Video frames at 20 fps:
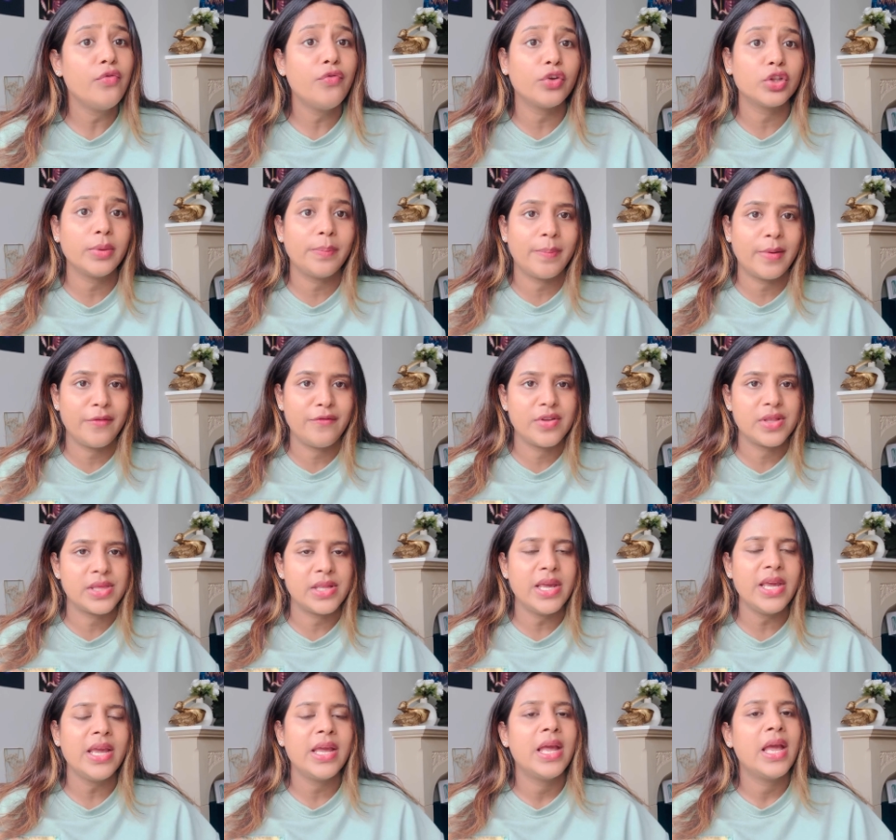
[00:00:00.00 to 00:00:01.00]
for the
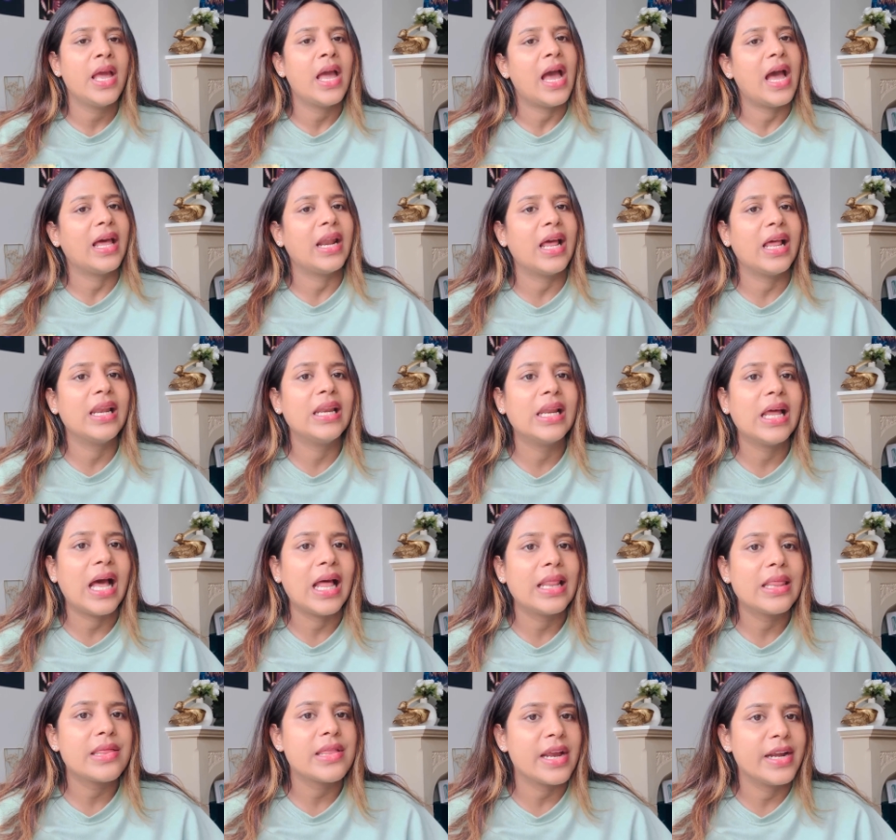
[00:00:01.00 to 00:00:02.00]
privacy, and
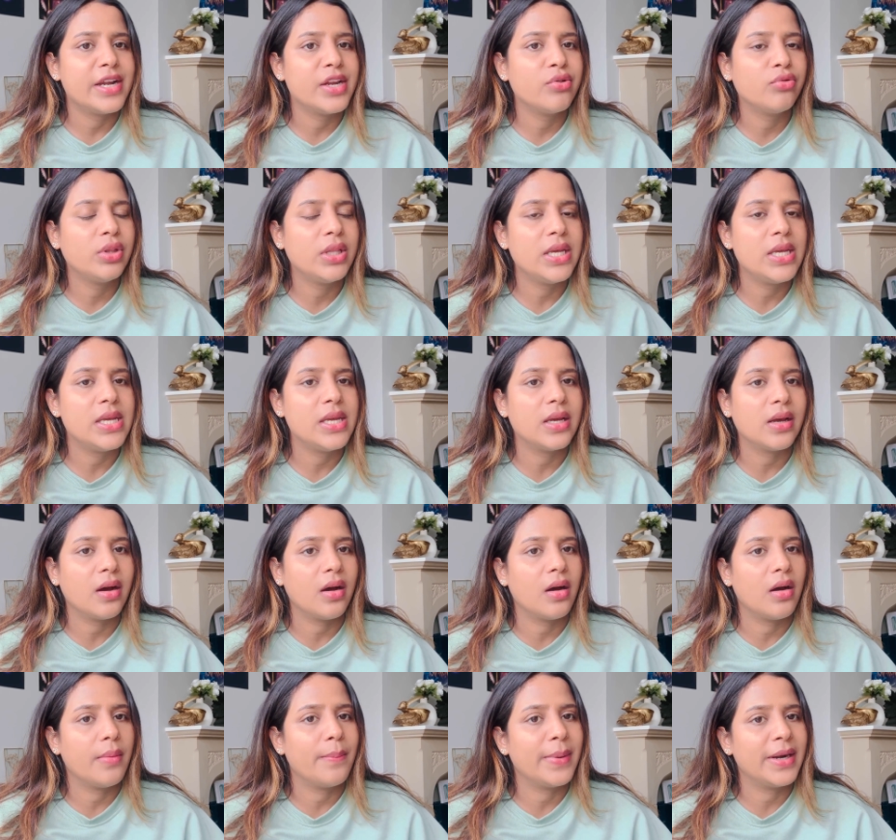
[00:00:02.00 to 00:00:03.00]
I'll send you the
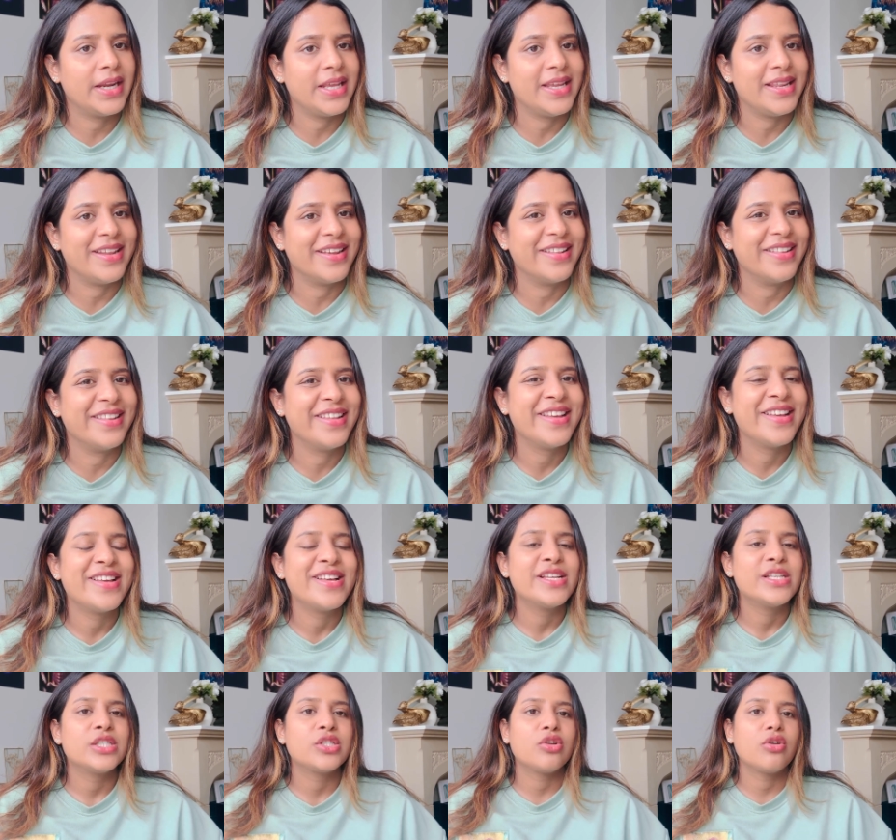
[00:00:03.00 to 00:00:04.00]
material.
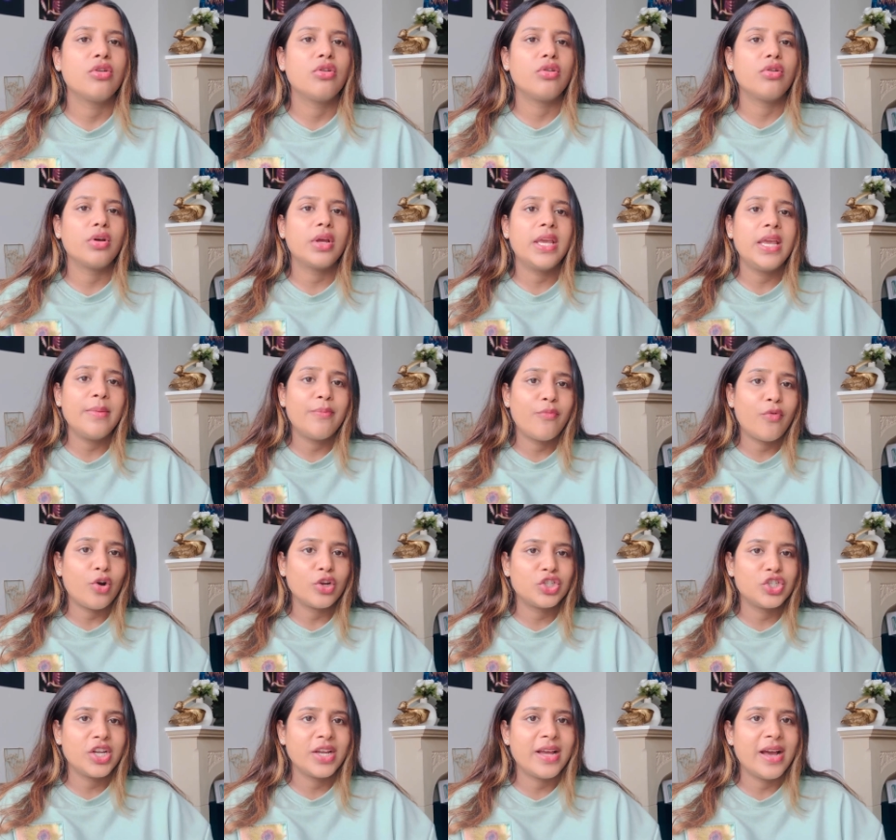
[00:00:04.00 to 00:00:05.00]
So keep
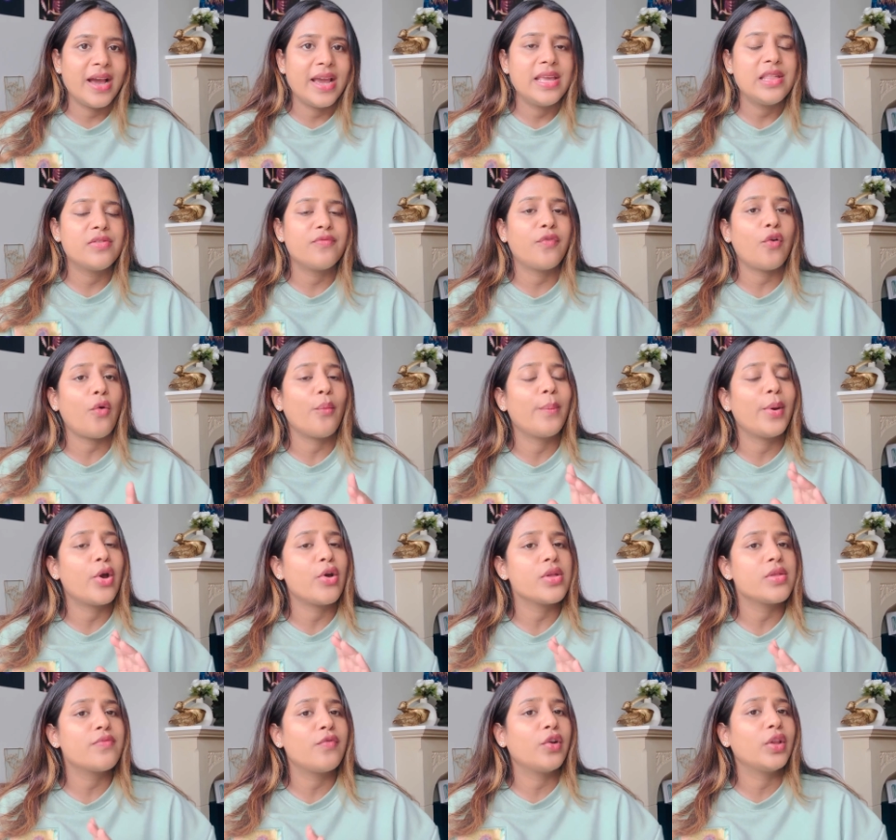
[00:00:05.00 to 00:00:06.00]
watching, guys,
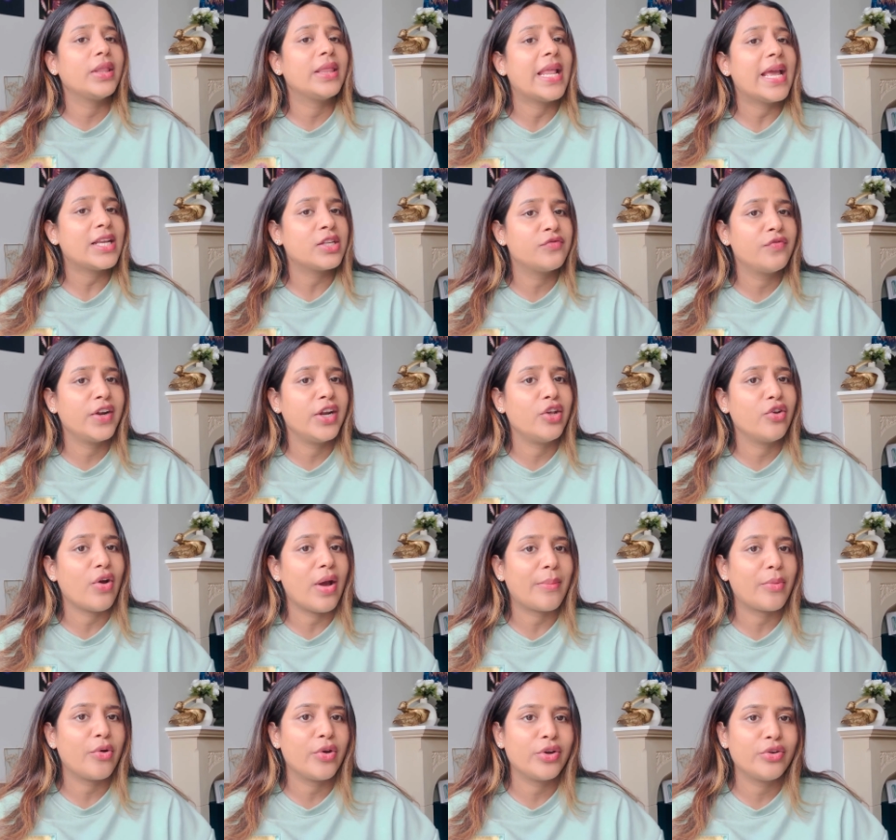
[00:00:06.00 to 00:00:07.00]
because for next video
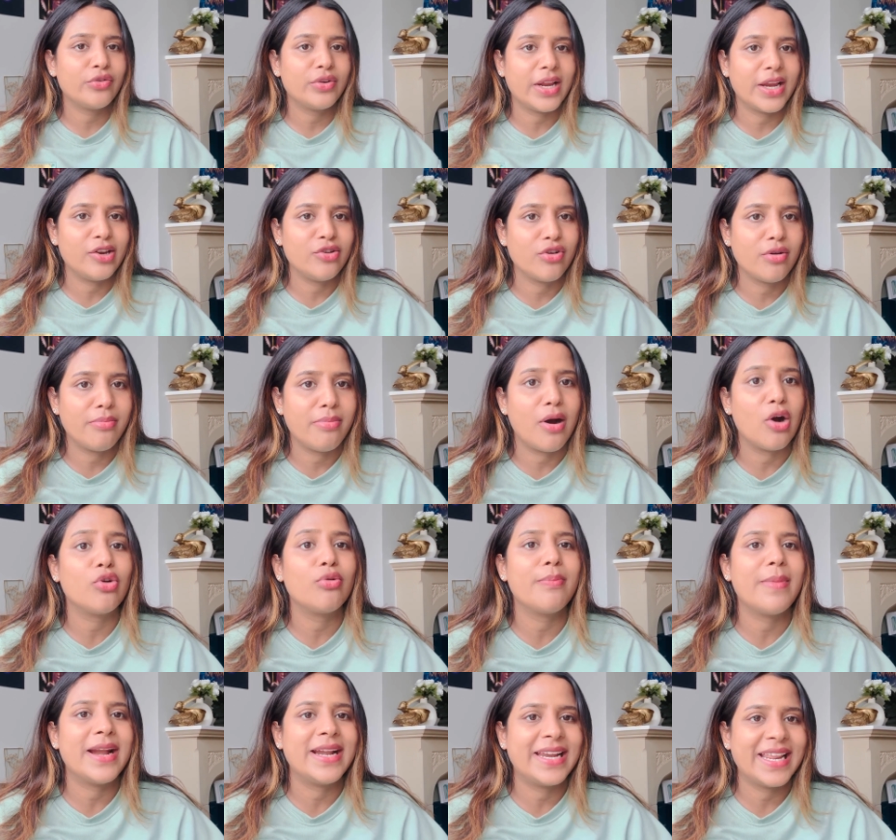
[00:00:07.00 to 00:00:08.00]
I'm going to tell you about
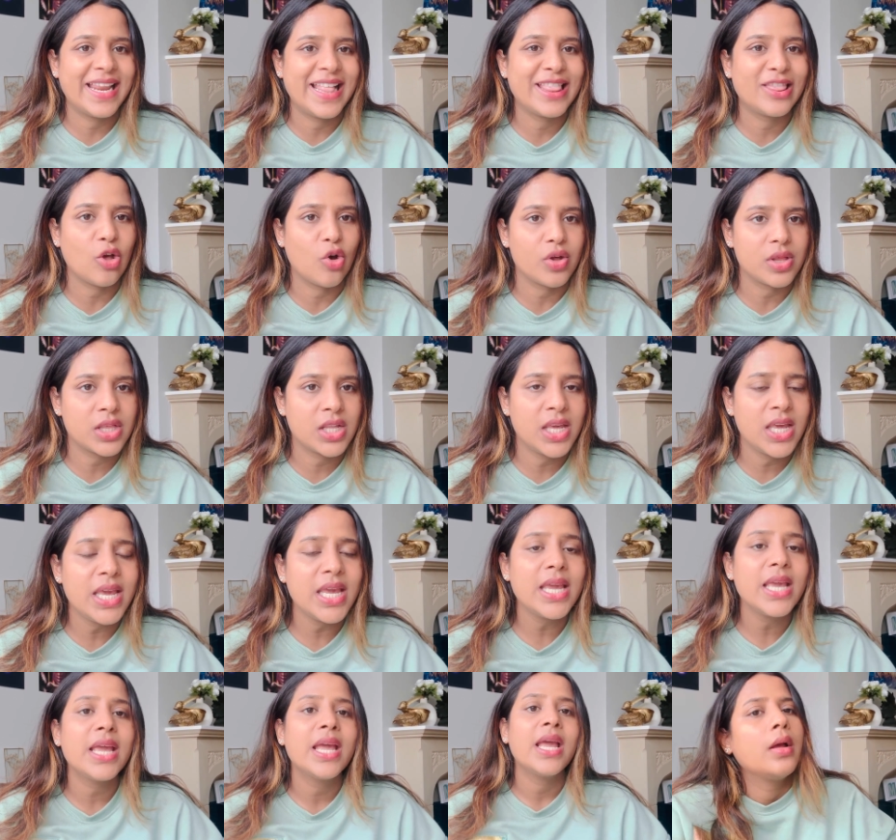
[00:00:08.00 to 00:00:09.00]
mental health OSCE.
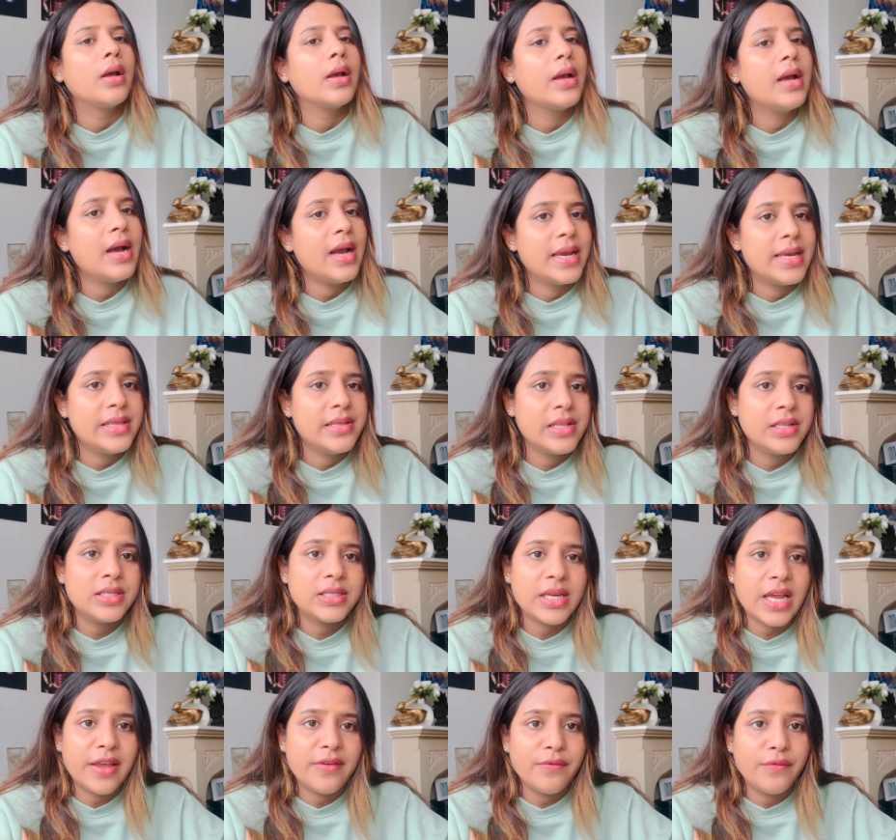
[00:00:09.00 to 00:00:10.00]
Guys, it's
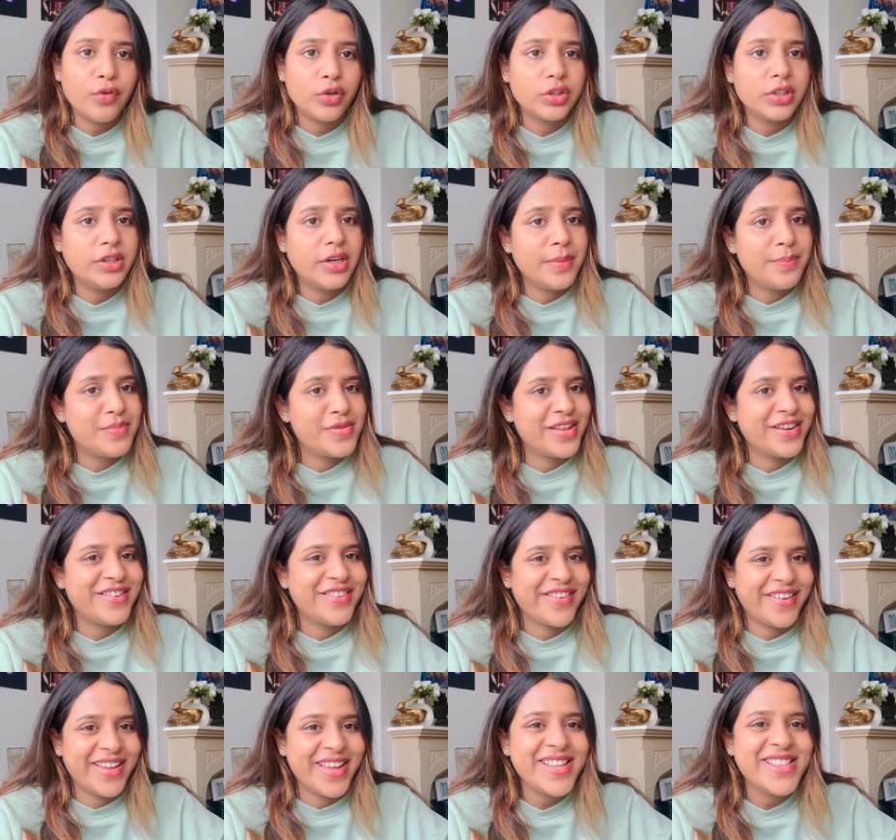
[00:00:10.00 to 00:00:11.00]
time for the tips and
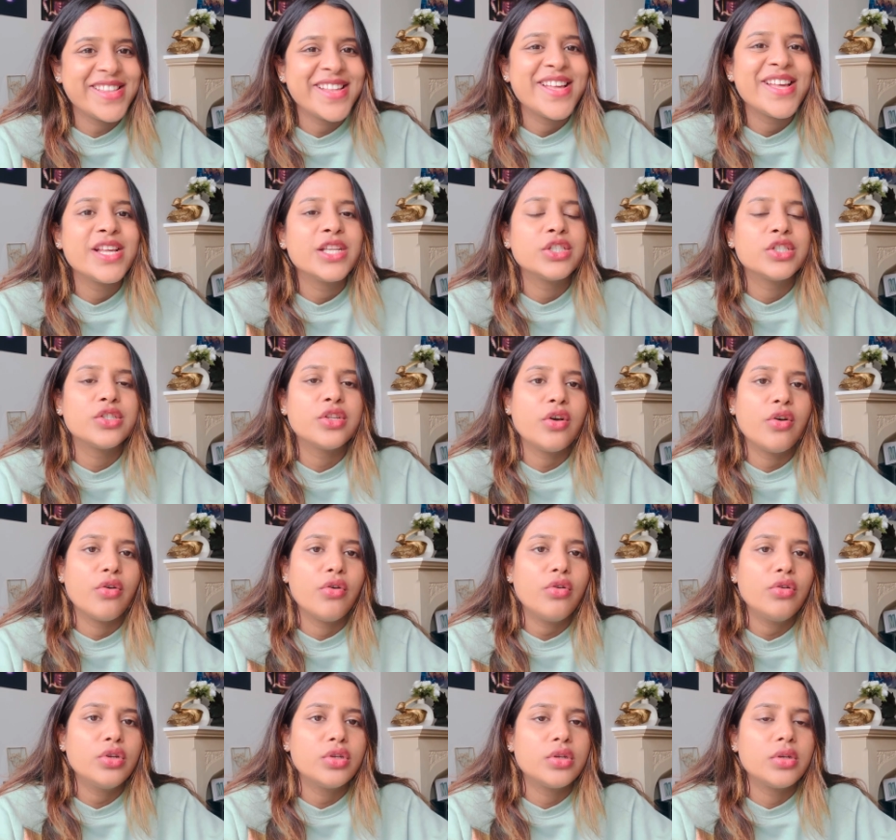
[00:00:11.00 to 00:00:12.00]
tricks.
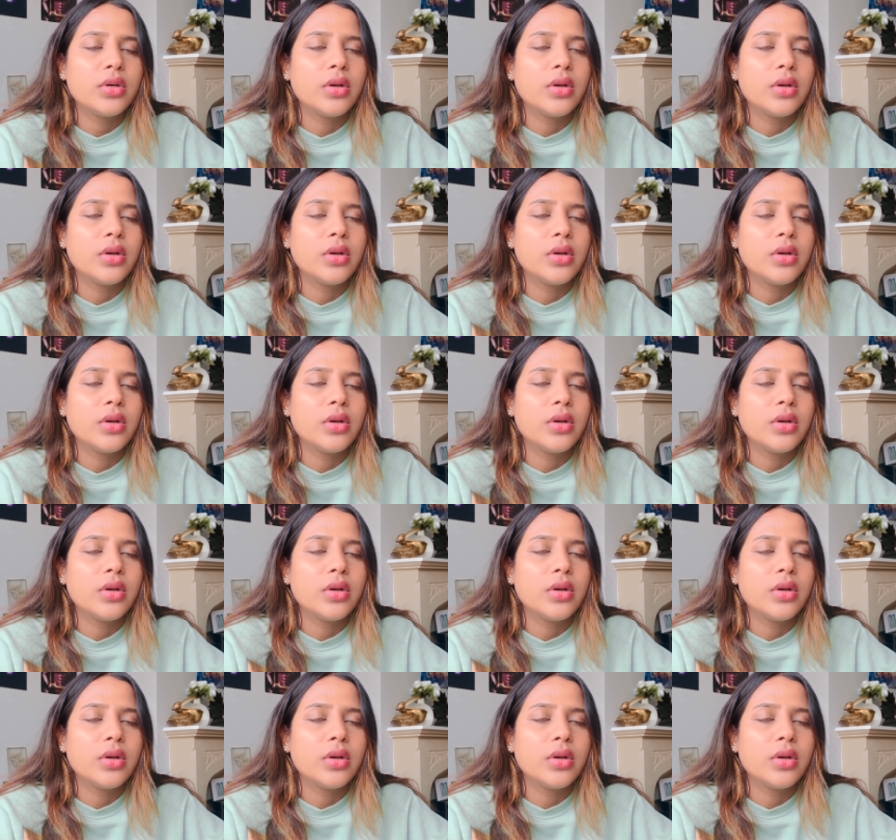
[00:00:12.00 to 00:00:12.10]
So